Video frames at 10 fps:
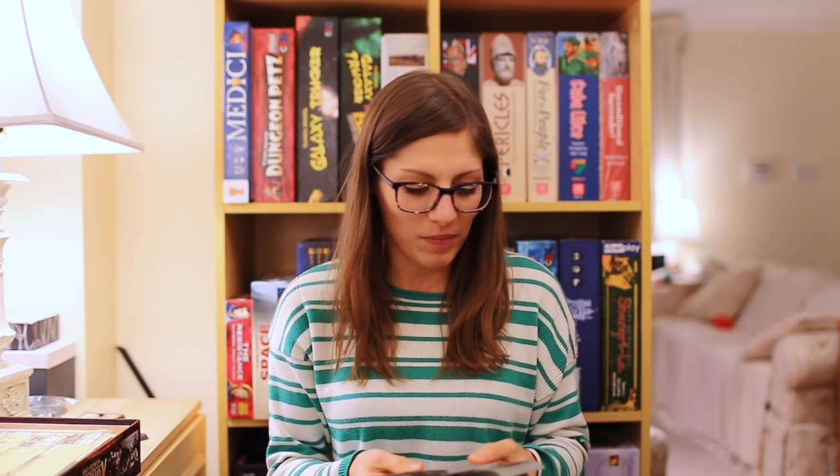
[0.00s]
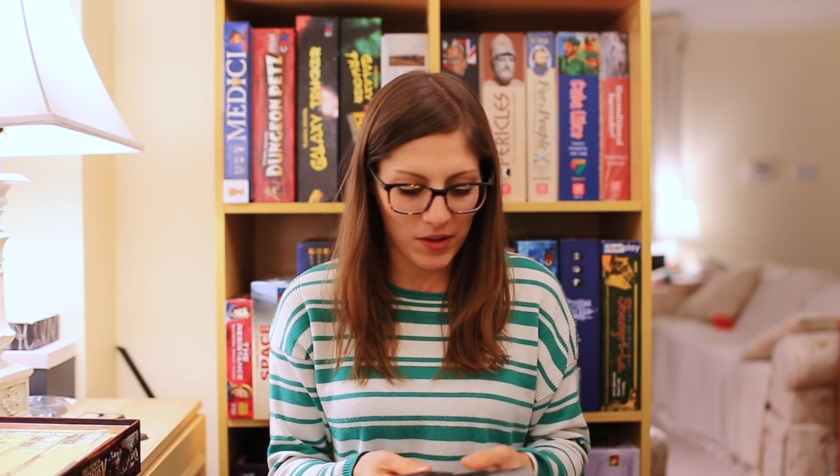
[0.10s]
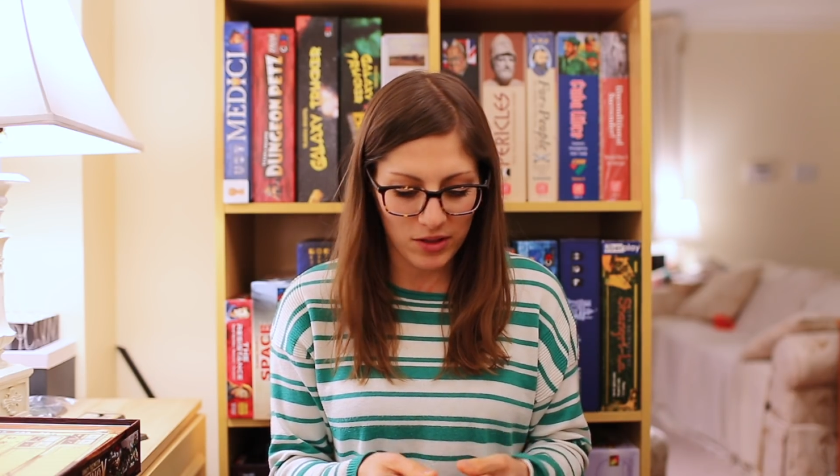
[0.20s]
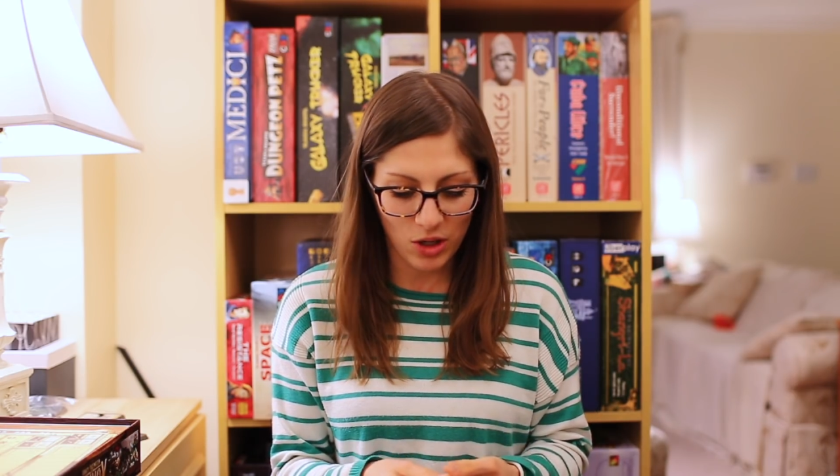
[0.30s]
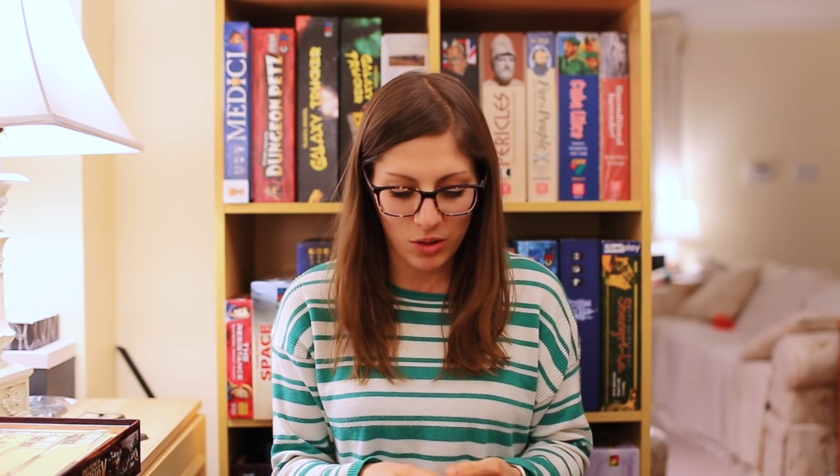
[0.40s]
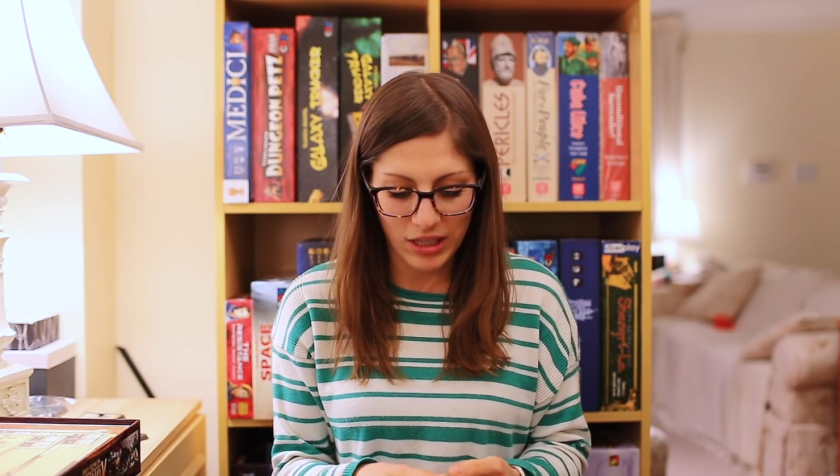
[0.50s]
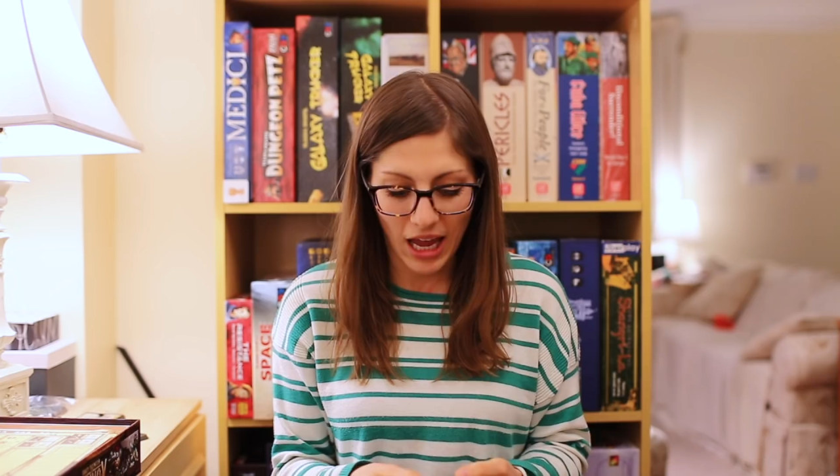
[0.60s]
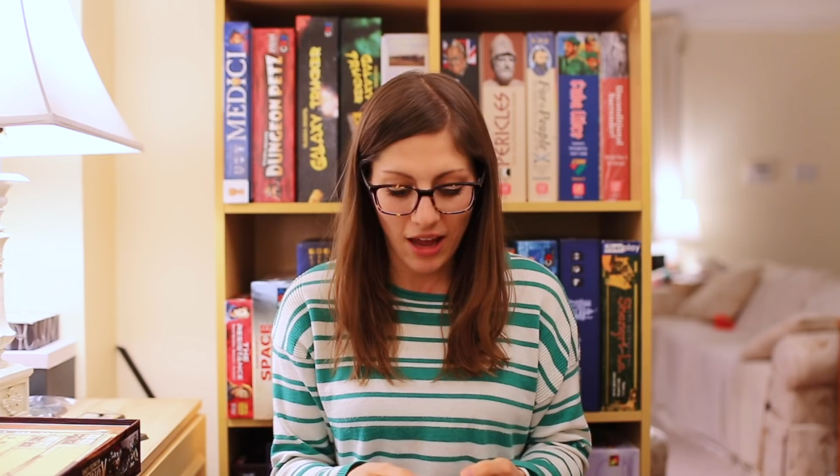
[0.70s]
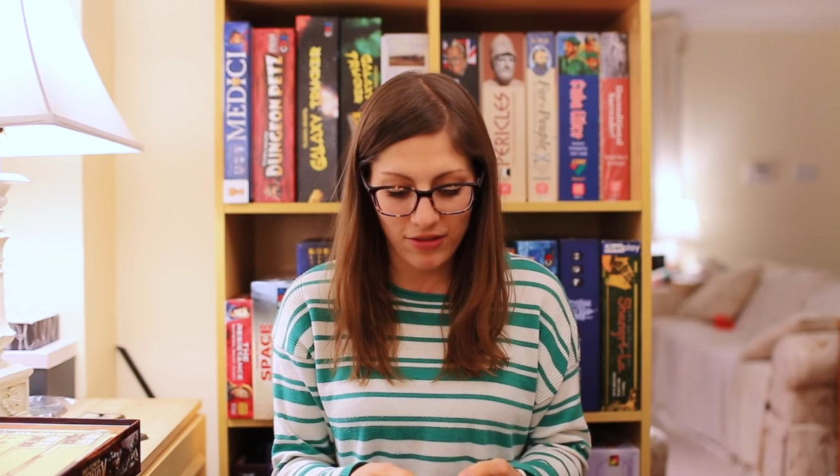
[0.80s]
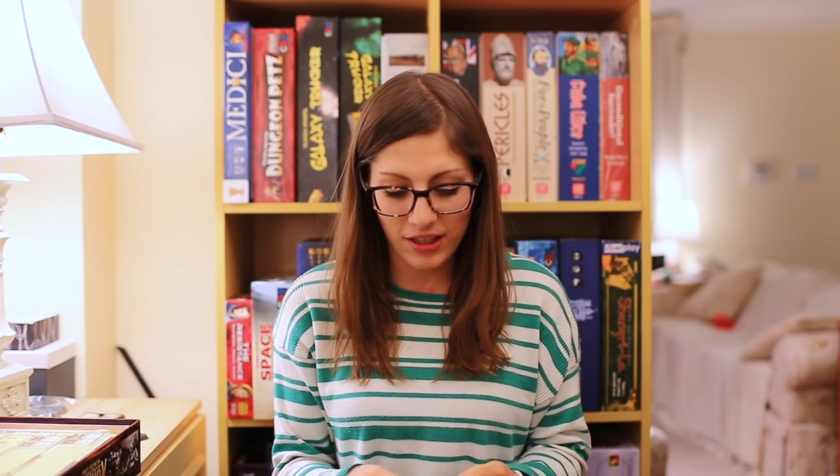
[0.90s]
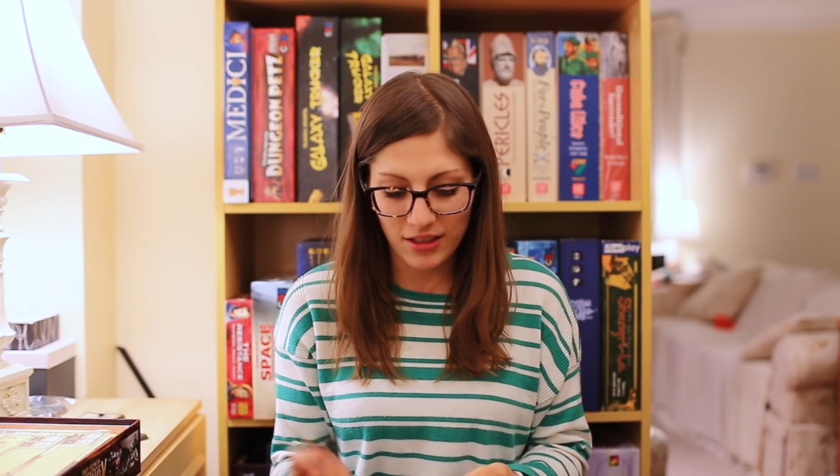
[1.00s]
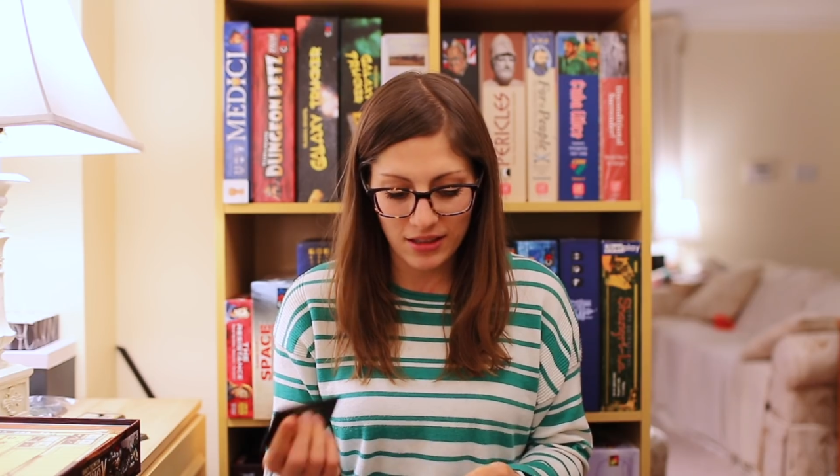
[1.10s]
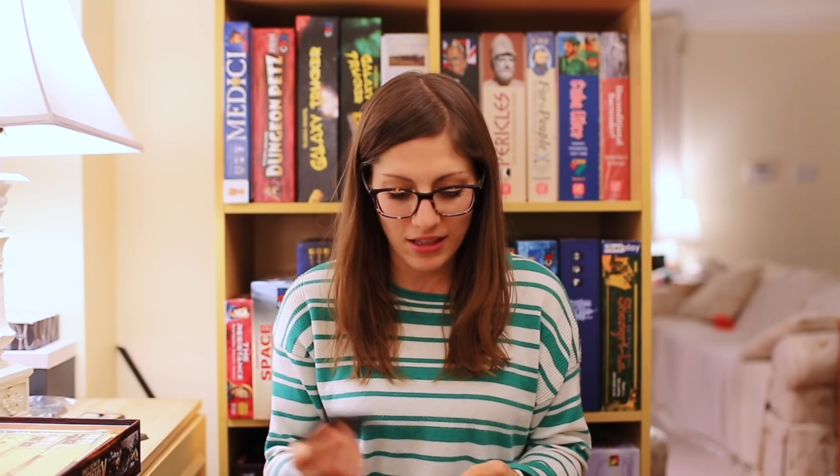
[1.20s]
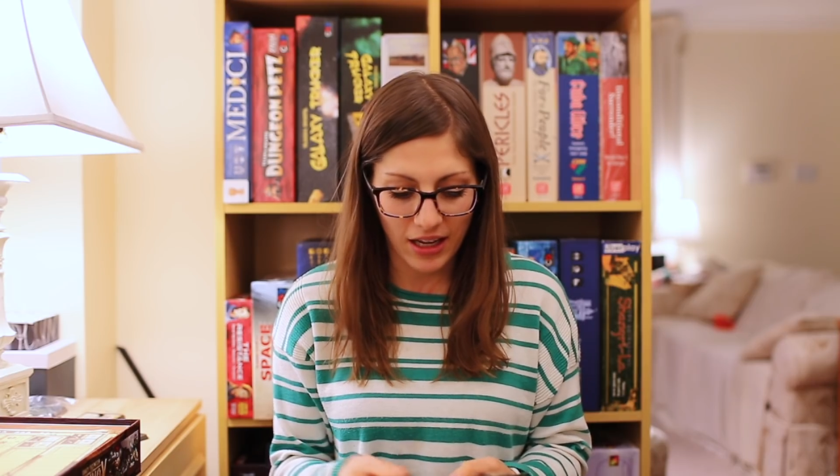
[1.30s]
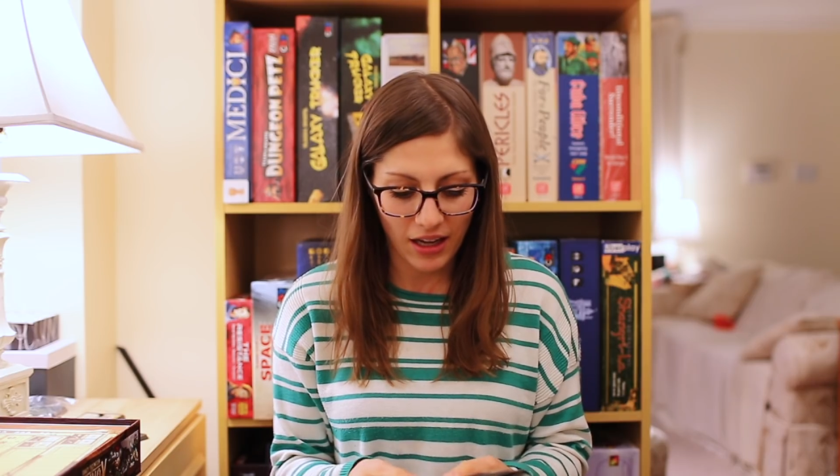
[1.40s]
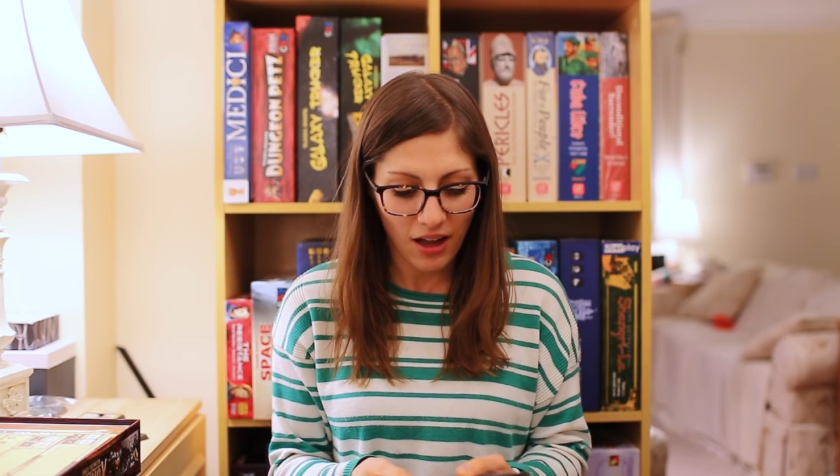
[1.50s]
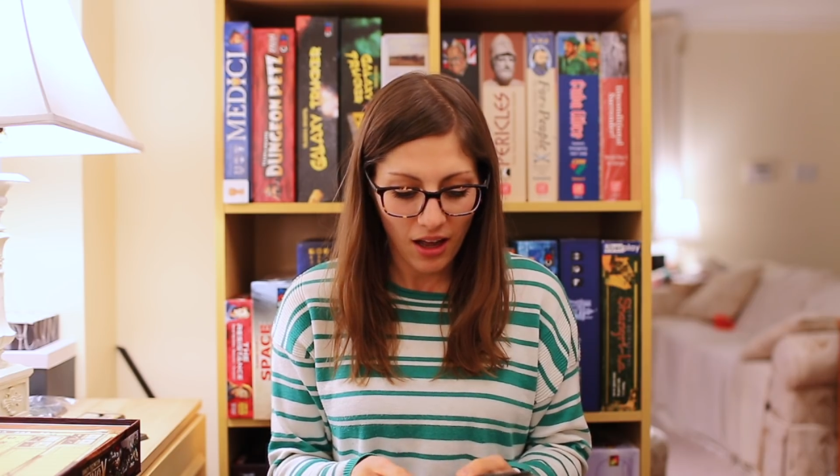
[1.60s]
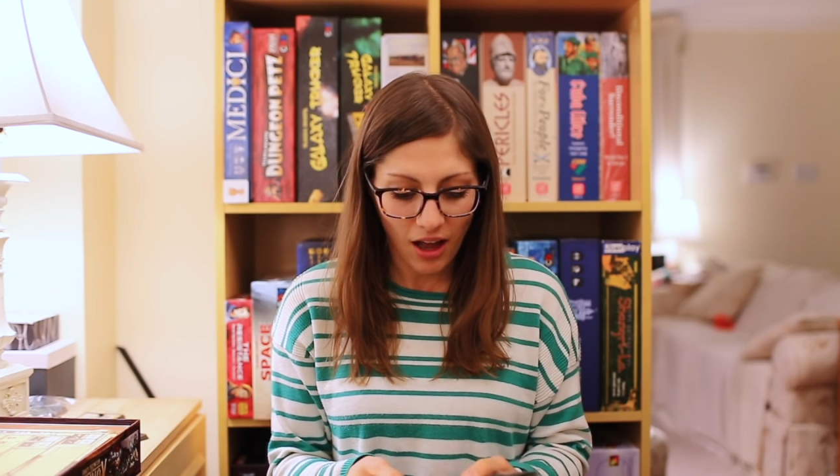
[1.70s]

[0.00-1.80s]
So to have things like